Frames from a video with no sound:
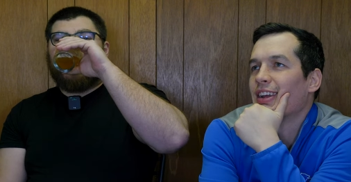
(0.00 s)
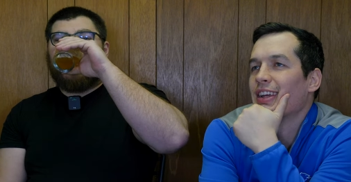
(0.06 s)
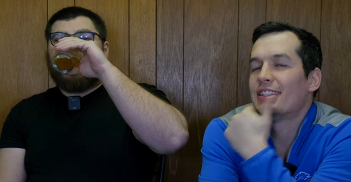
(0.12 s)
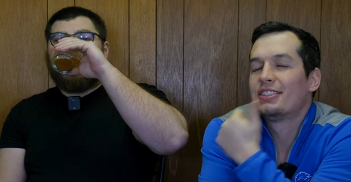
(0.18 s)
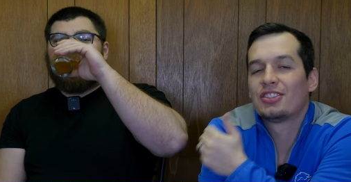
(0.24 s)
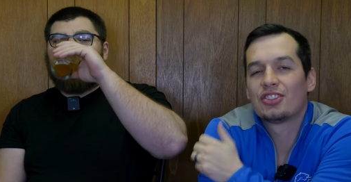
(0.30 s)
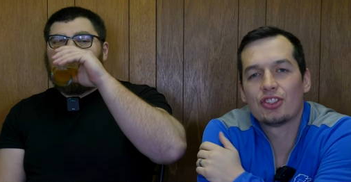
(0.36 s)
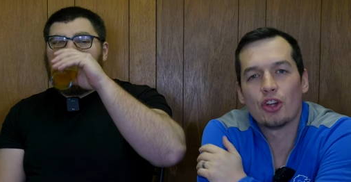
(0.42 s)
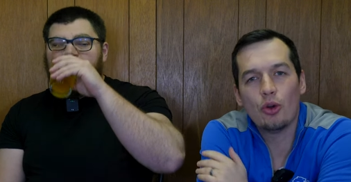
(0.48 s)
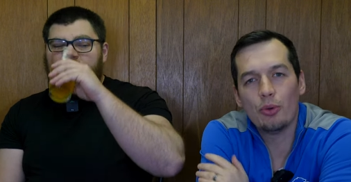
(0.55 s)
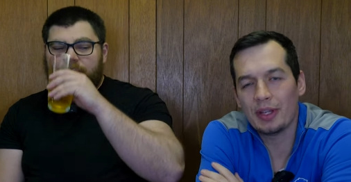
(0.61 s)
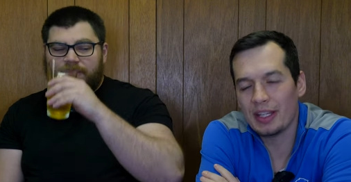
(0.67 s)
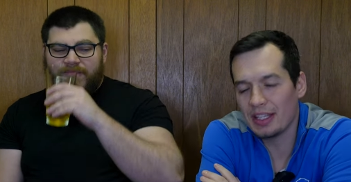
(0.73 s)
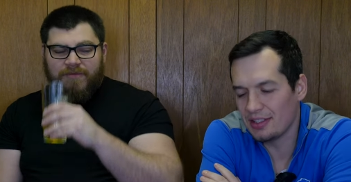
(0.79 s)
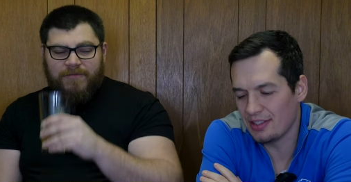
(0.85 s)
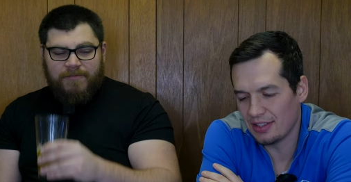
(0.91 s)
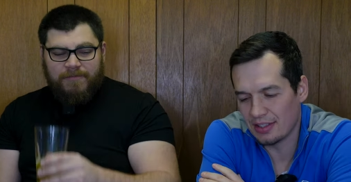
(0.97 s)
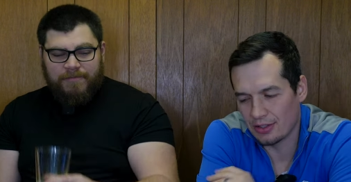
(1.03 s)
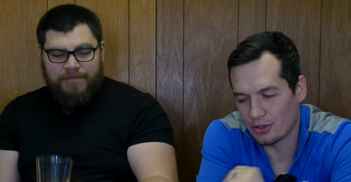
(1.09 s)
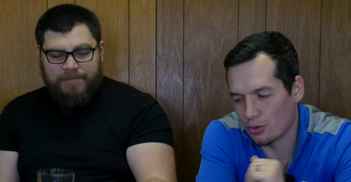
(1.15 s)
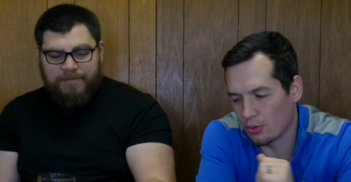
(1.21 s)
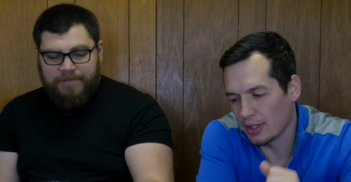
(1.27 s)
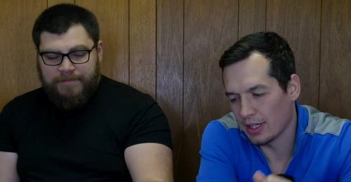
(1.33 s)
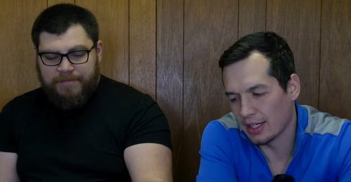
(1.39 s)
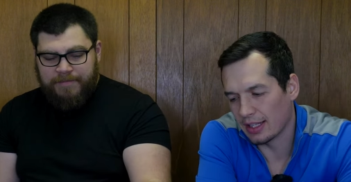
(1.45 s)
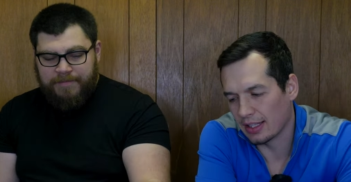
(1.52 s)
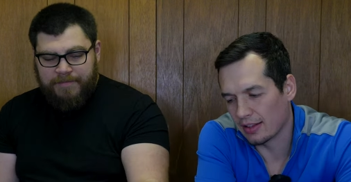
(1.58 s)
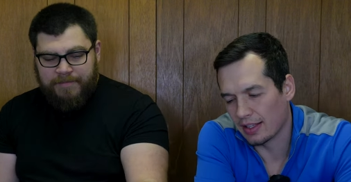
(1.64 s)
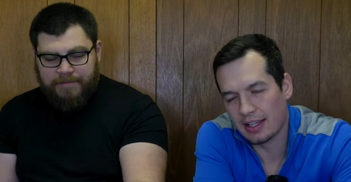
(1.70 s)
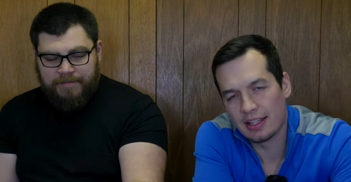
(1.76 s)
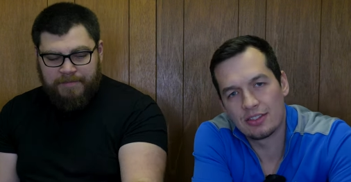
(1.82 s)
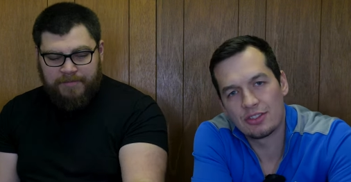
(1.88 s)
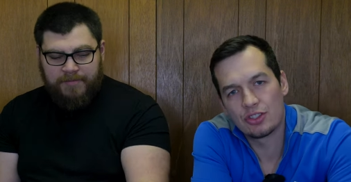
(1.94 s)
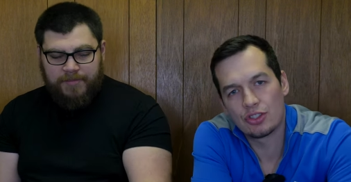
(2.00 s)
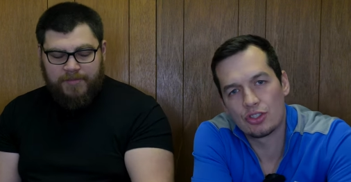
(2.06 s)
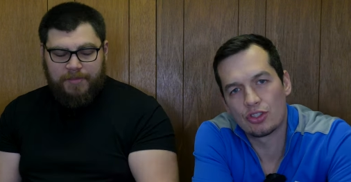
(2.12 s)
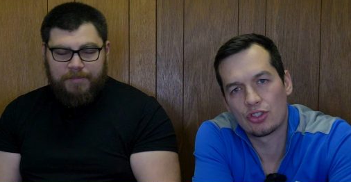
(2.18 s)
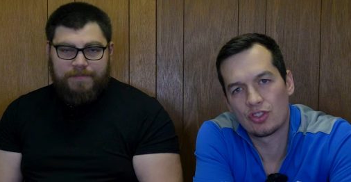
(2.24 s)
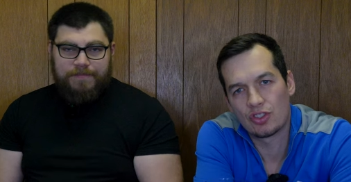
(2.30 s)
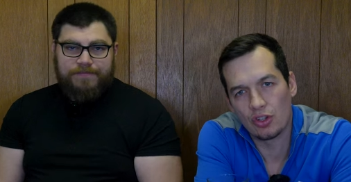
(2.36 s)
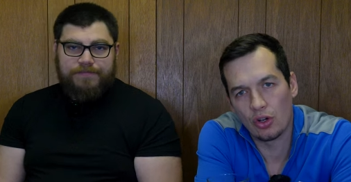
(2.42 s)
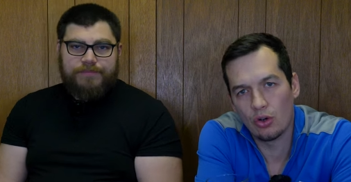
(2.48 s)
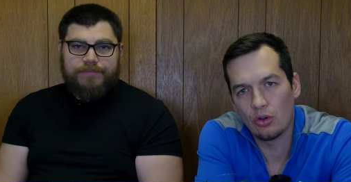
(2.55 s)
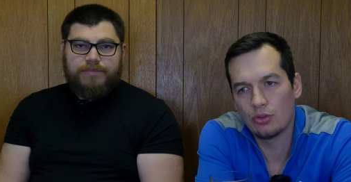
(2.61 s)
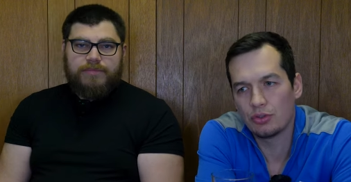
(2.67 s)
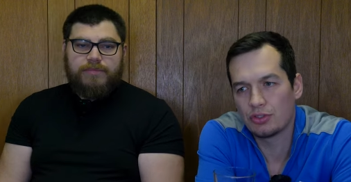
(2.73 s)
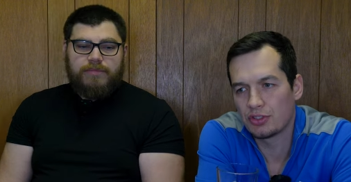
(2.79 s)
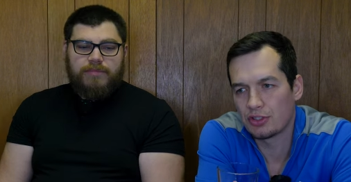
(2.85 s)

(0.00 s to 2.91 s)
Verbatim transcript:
Speaker 1: It's so easy to drink. Like, it's just so